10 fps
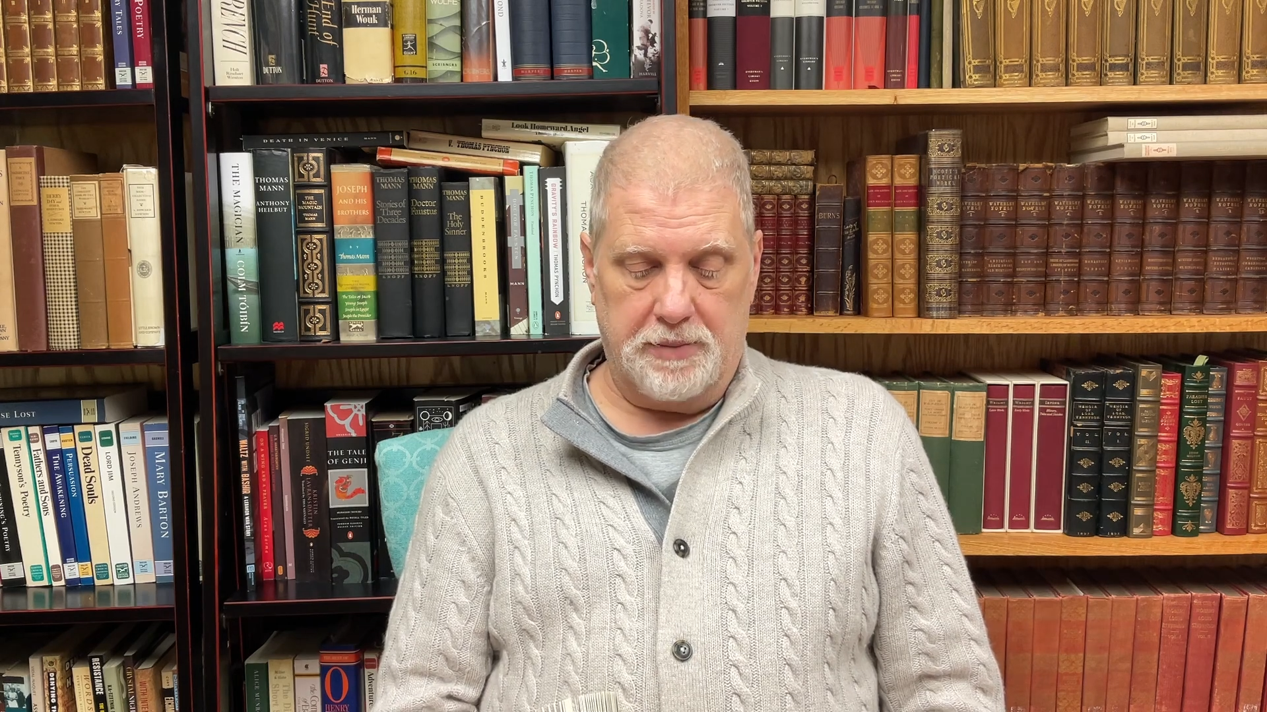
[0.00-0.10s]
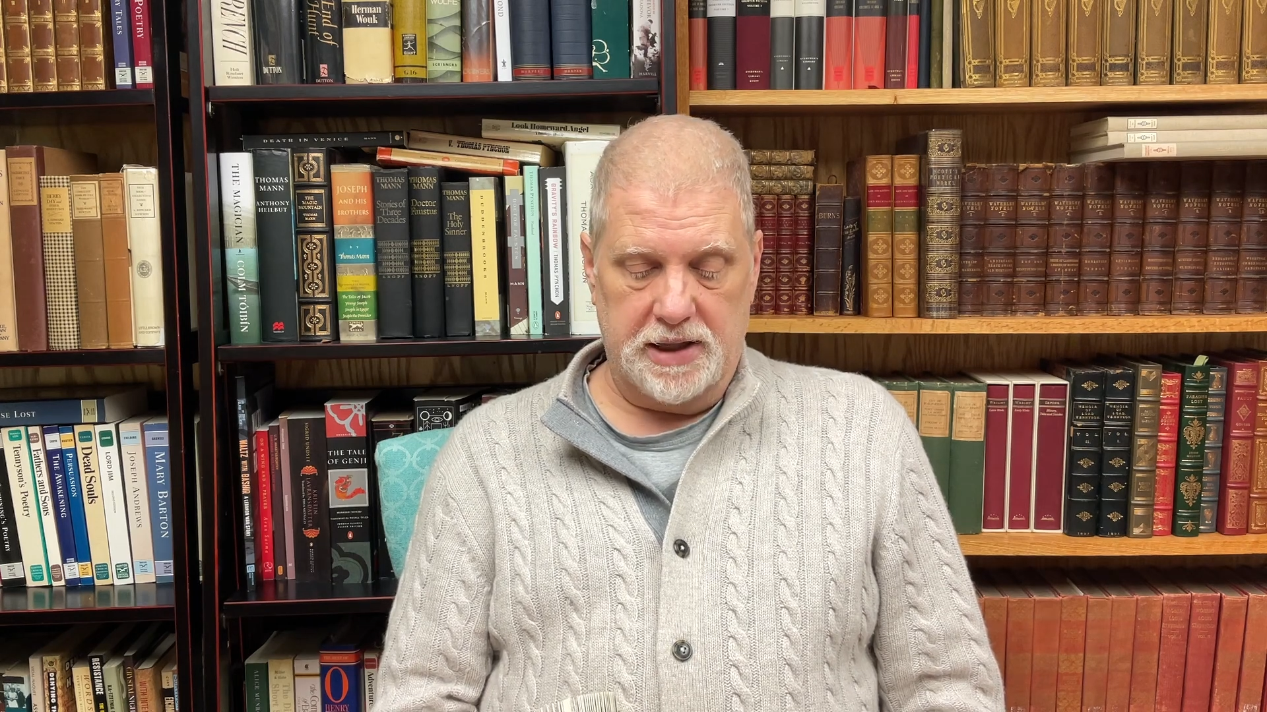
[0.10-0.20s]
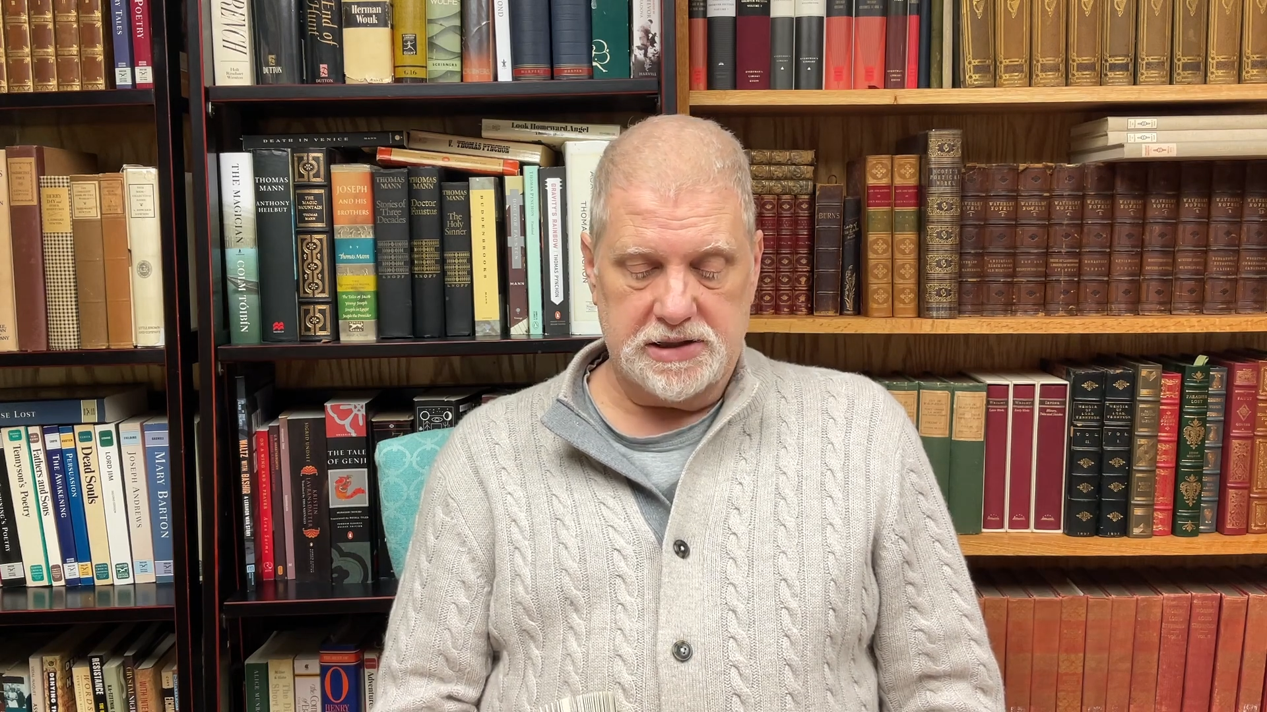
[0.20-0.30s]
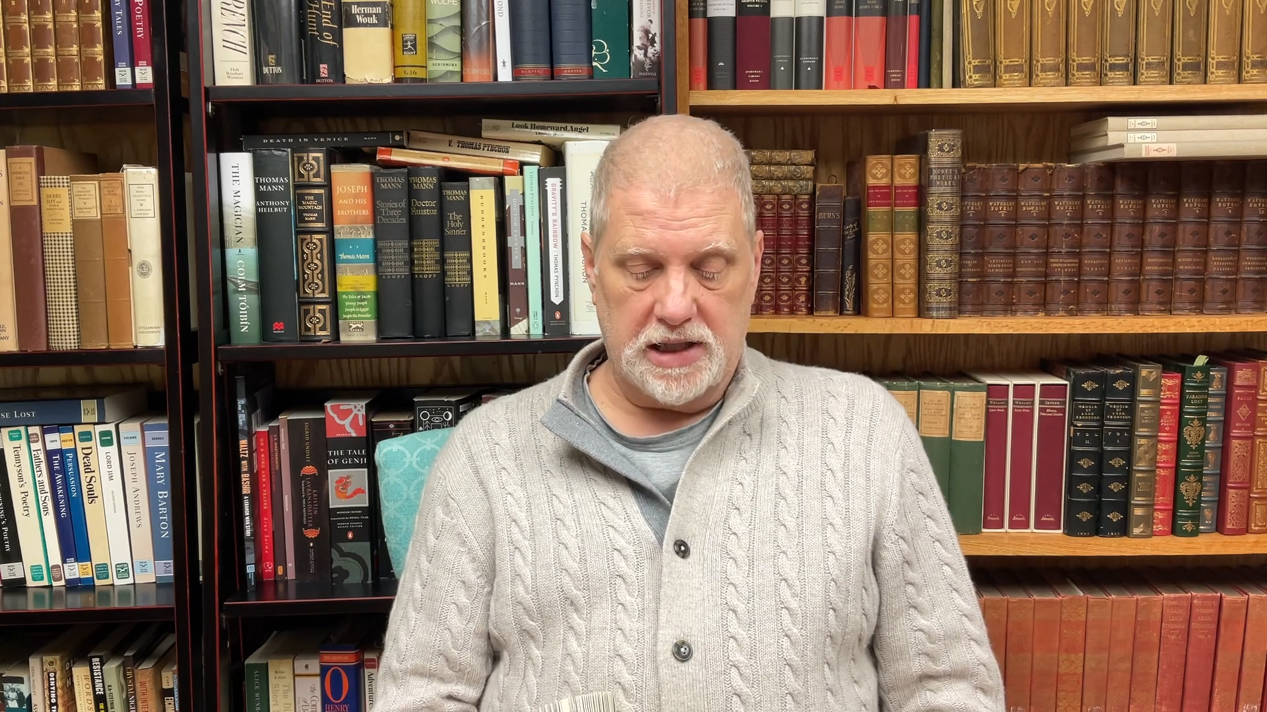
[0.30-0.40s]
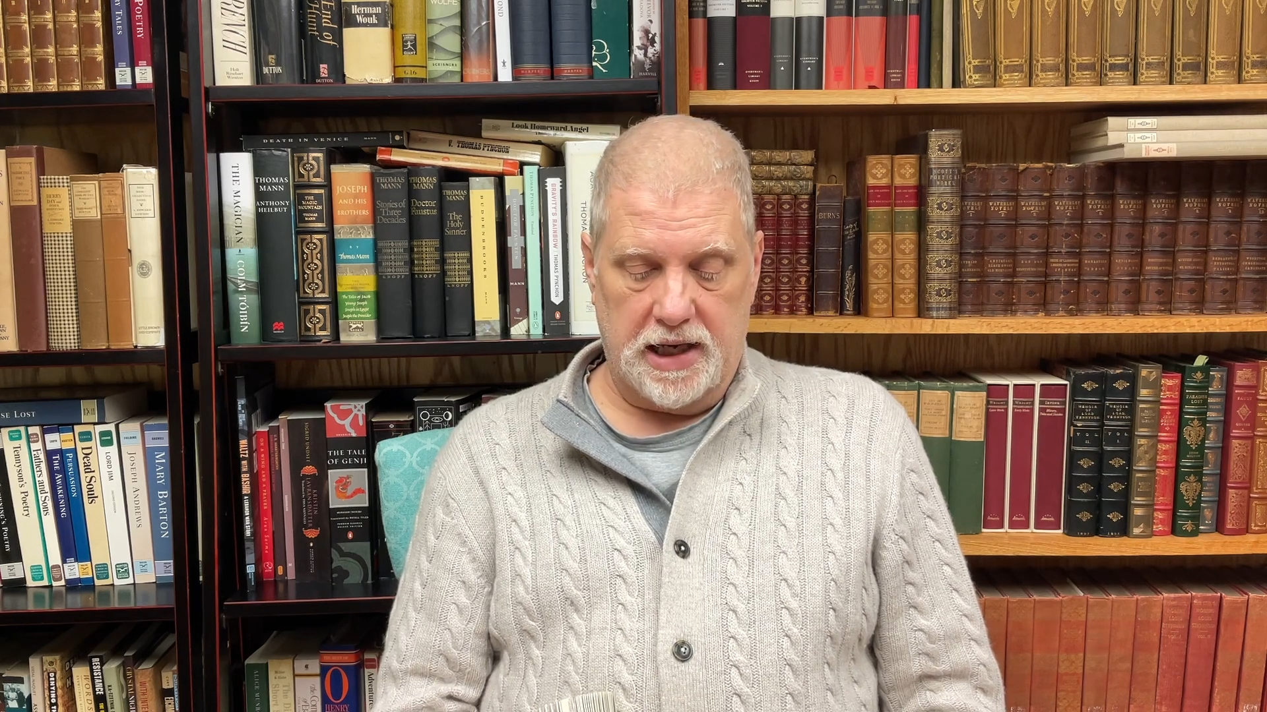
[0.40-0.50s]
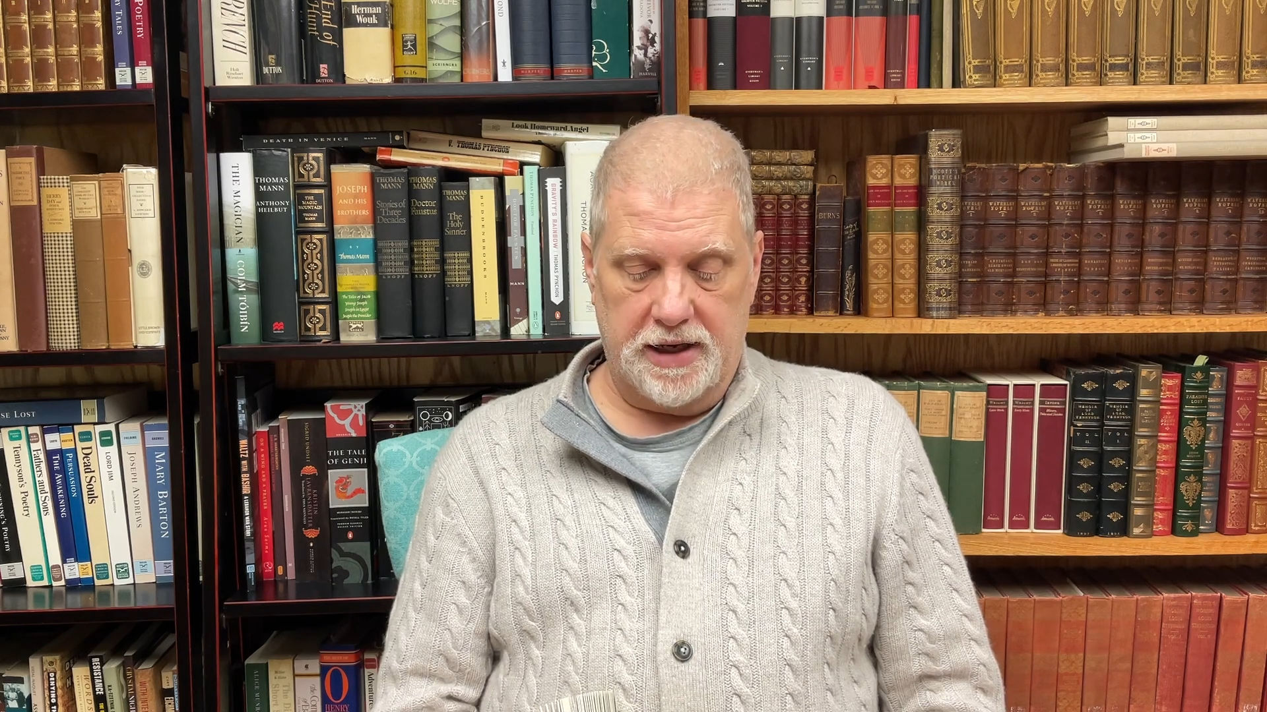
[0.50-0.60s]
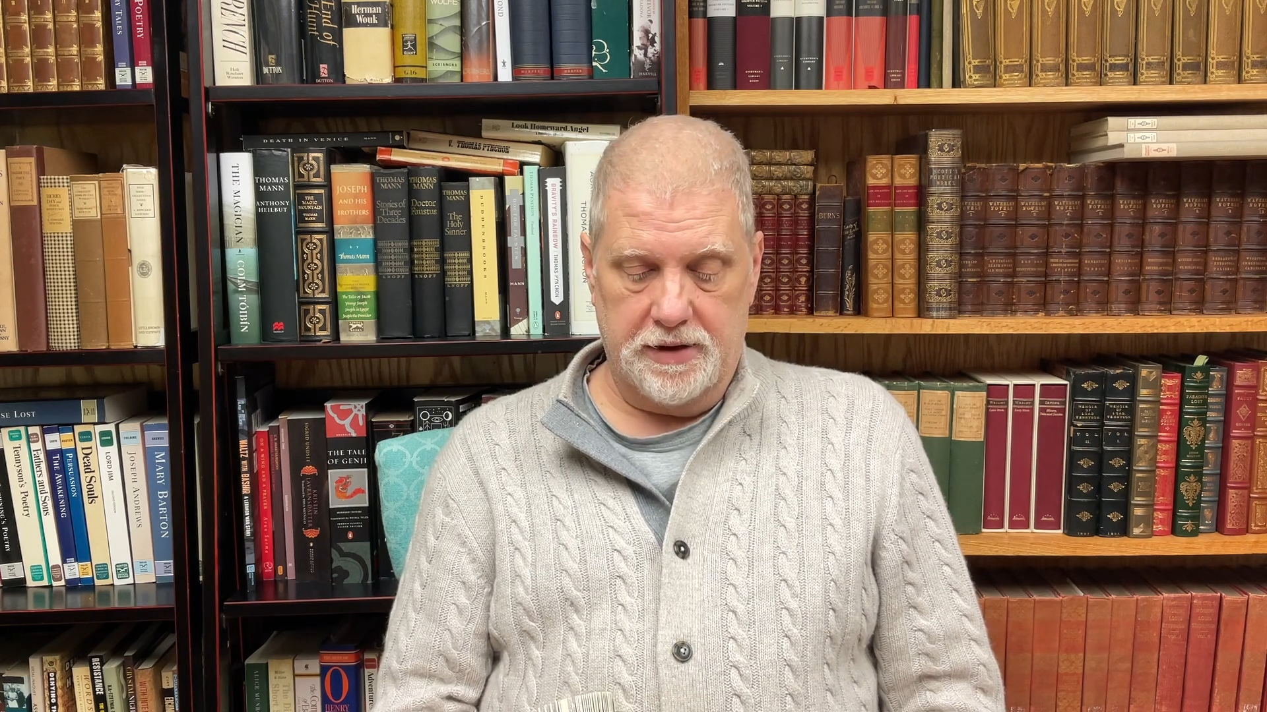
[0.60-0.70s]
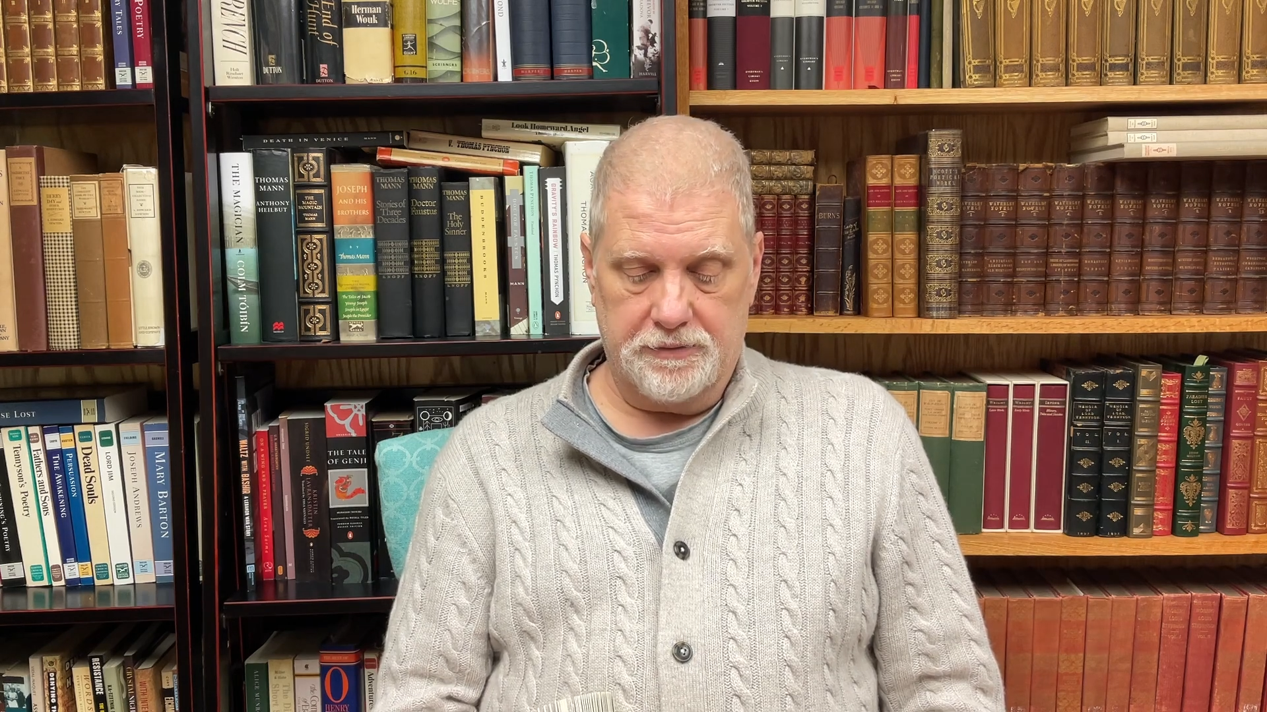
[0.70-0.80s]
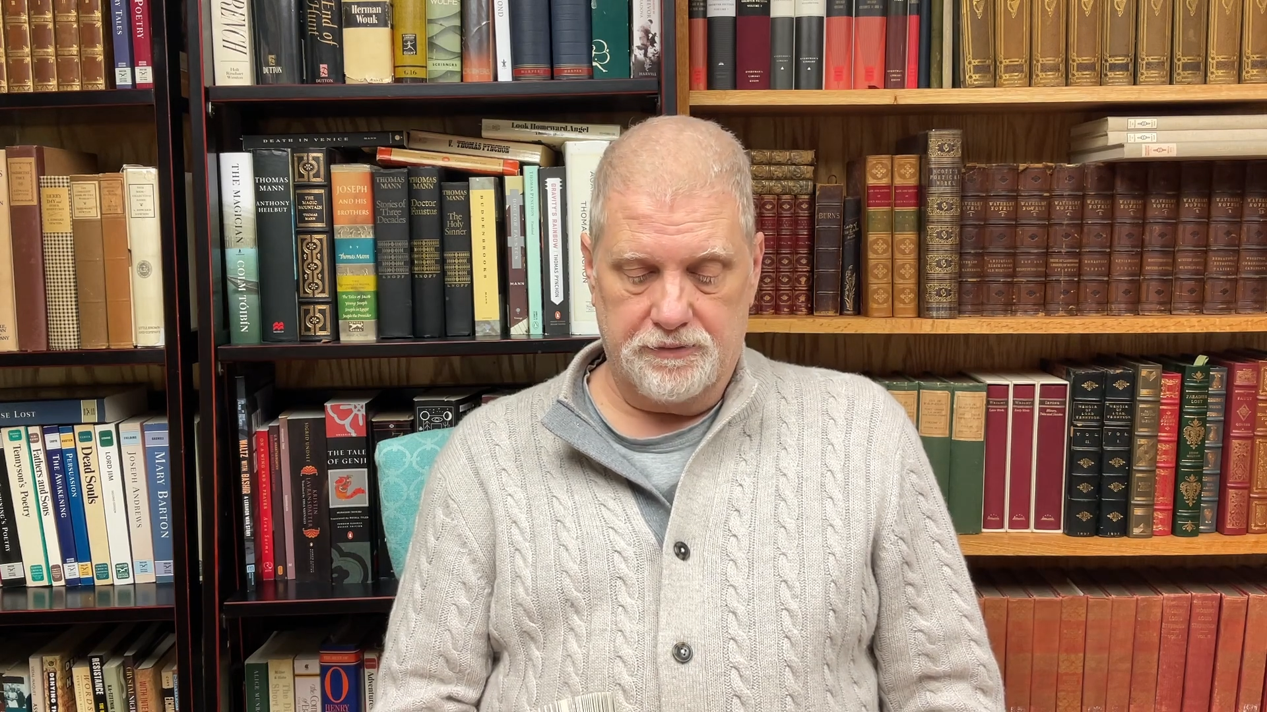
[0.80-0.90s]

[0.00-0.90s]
by side.